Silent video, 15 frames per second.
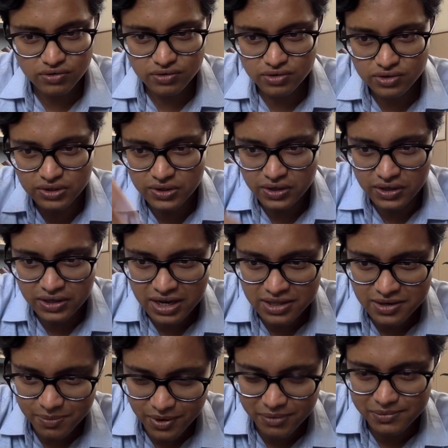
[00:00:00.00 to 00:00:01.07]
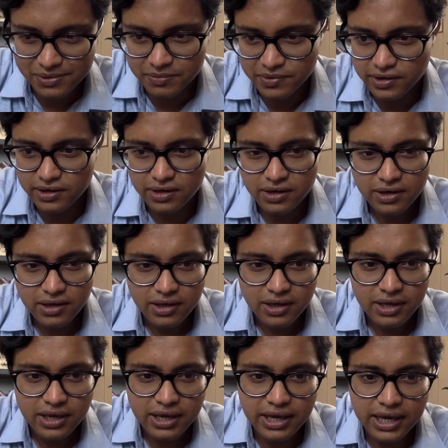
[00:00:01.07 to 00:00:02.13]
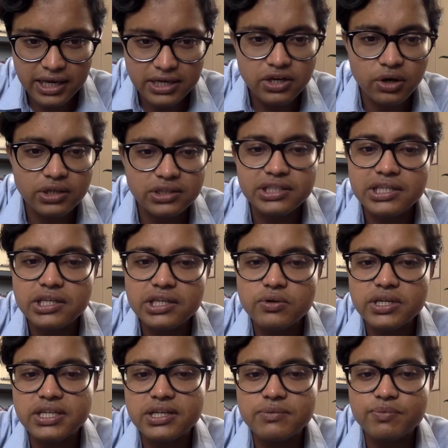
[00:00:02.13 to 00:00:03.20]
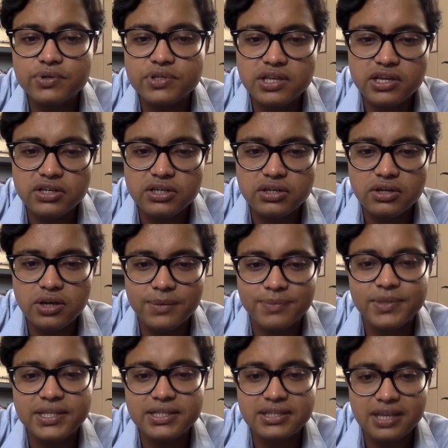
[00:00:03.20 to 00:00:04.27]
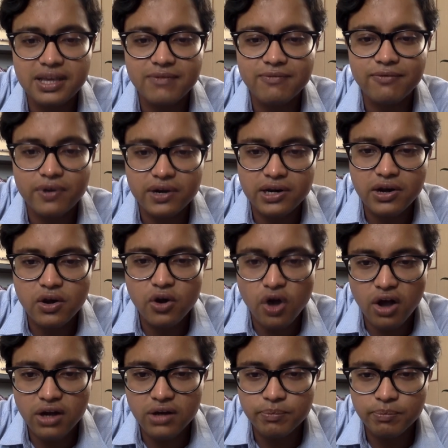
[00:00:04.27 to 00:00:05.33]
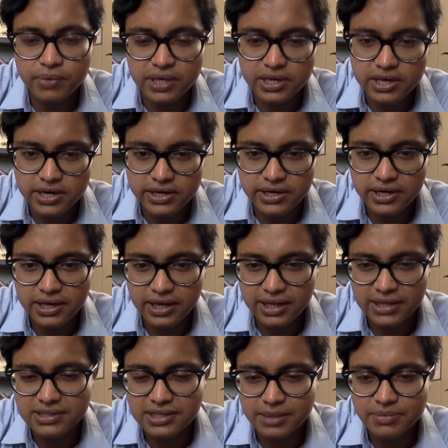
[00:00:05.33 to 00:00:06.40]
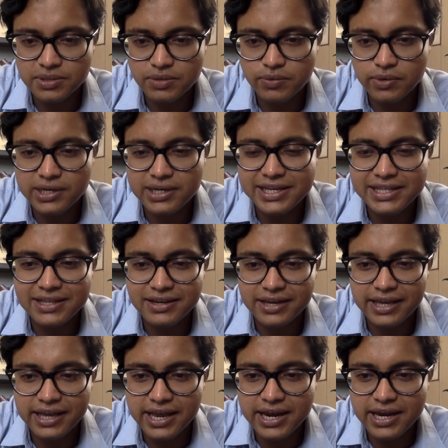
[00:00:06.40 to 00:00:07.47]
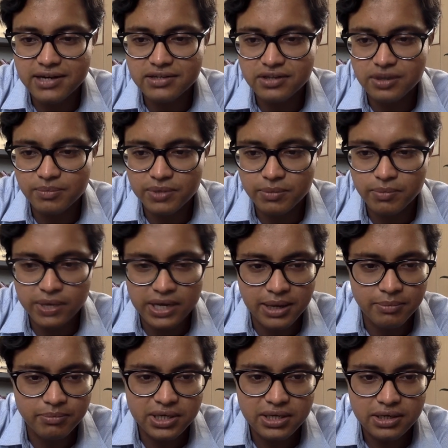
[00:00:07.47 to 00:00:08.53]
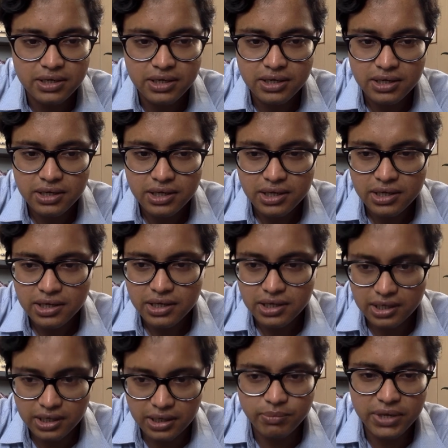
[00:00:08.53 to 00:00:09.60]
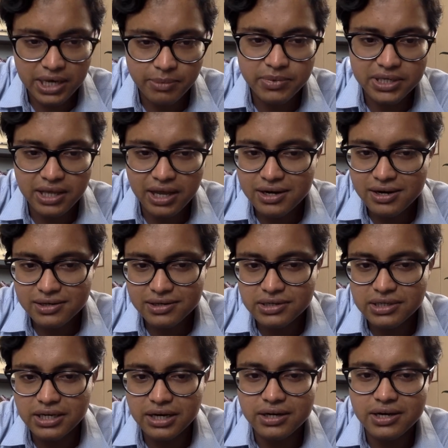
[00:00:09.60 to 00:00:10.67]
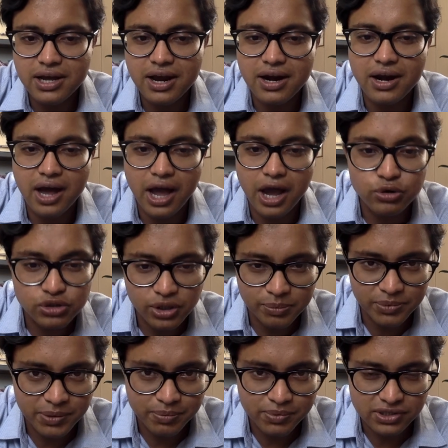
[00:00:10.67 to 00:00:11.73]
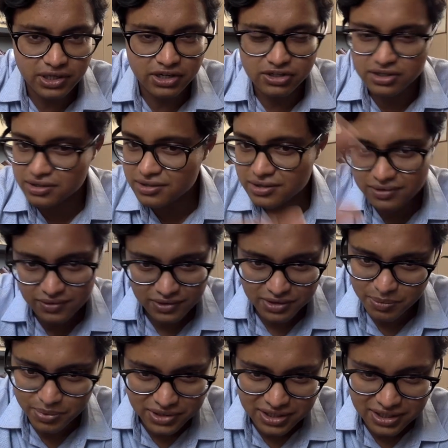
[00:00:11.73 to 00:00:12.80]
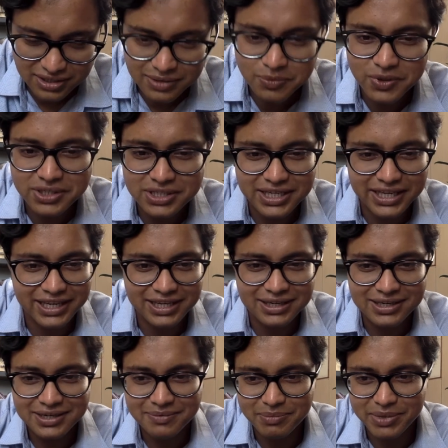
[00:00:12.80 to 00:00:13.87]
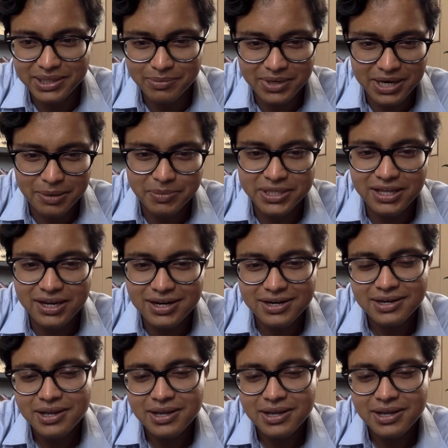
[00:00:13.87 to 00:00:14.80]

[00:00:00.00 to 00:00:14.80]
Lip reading: So another problem here. And continued in possession of the same for a long period, and subsequently the heirs of the benamidar turned her out of the possession. So possession was taken by the benamidar.